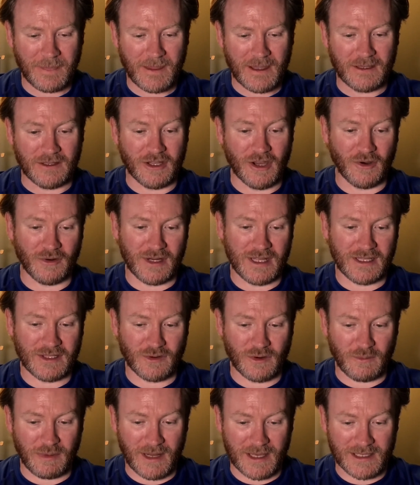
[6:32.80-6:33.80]
No need
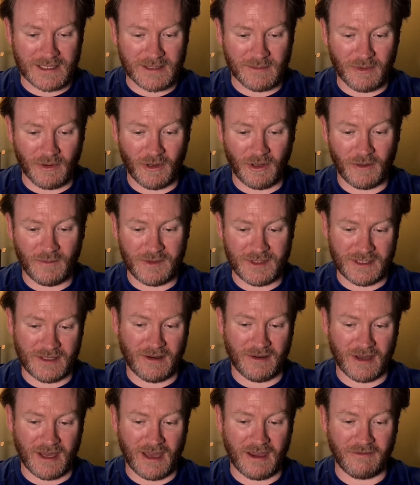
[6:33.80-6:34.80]
to replace the bulbs.
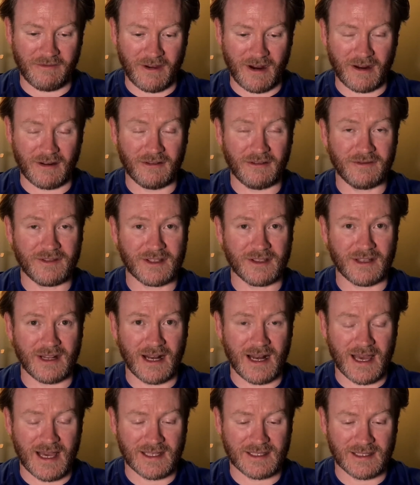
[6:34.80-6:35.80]
Okay, fair enough. So they
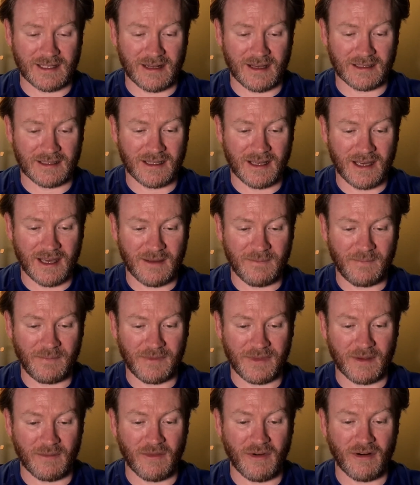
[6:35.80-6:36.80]
last a long time.
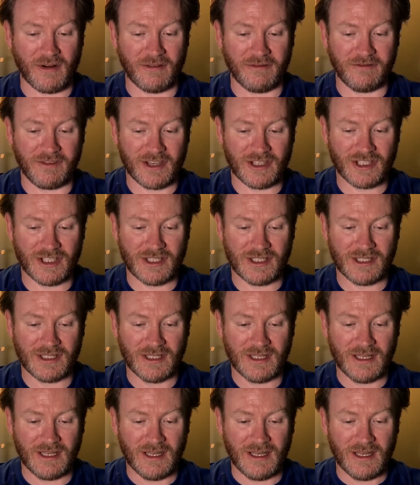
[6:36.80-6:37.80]
They're more efficient.
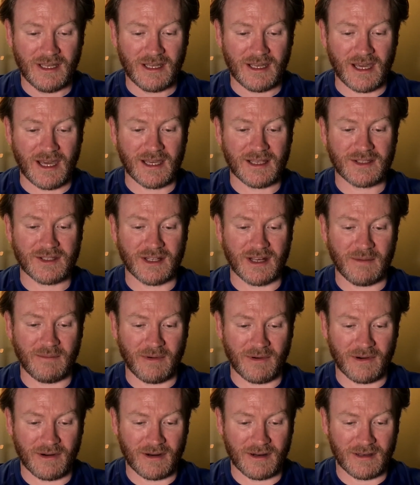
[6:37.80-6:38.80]
Yeah, so they
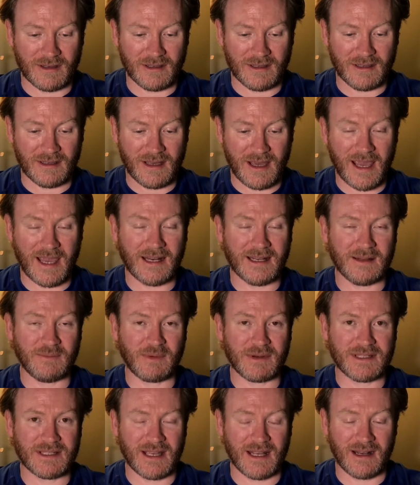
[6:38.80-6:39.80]
burn
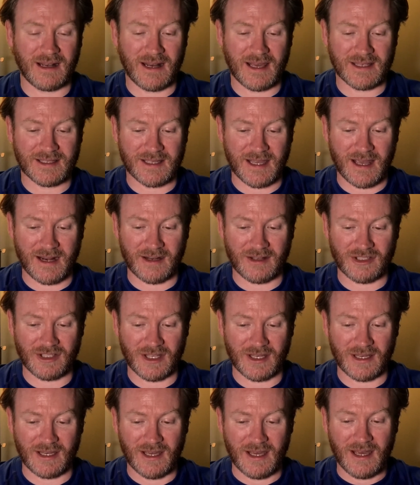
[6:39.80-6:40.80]
80% less
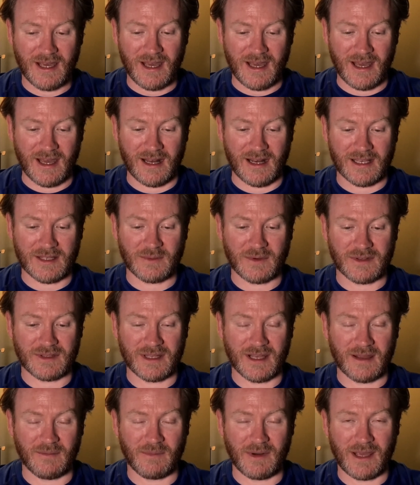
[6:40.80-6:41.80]
energy. And I suppose
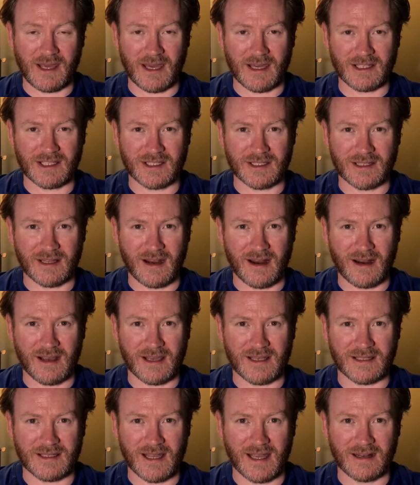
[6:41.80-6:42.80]
the implications there
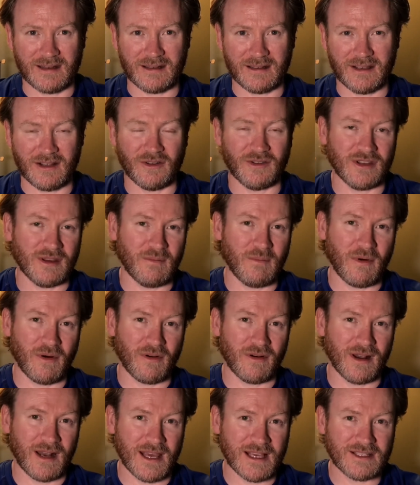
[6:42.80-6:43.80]
is that, you know, you
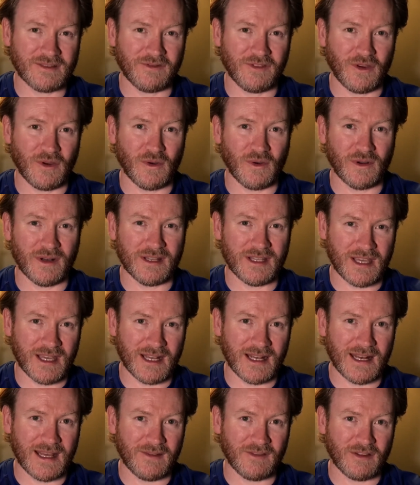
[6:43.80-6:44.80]
burn less fuel and you
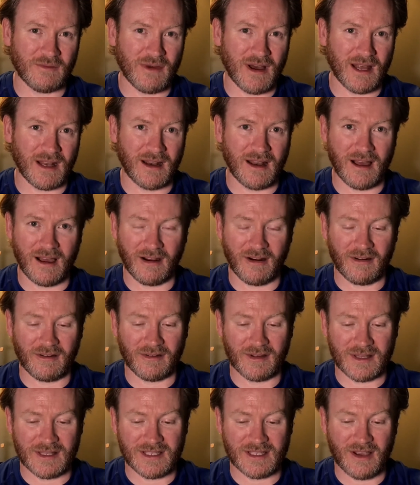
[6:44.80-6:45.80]
can leave them on longer
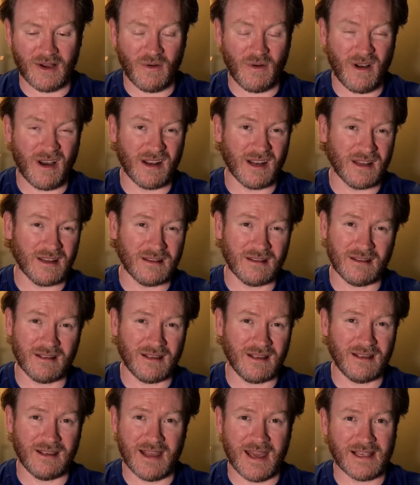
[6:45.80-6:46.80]
and so on,
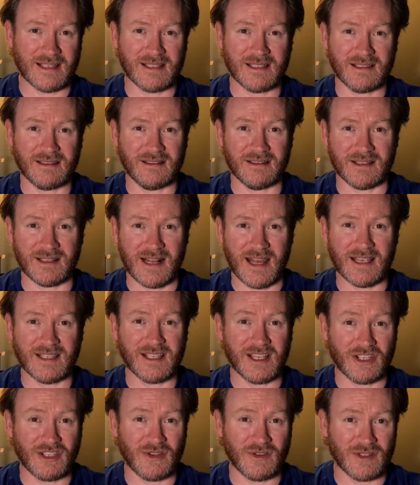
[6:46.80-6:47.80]
and there's less
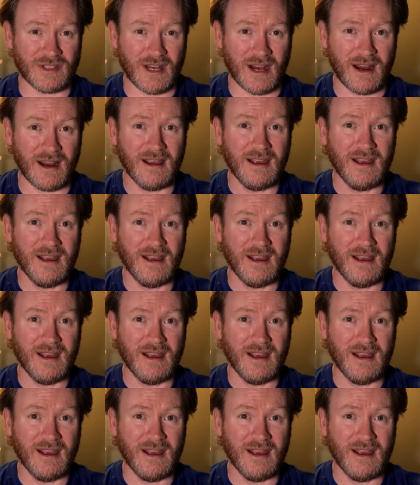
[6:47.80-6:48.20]
issues there,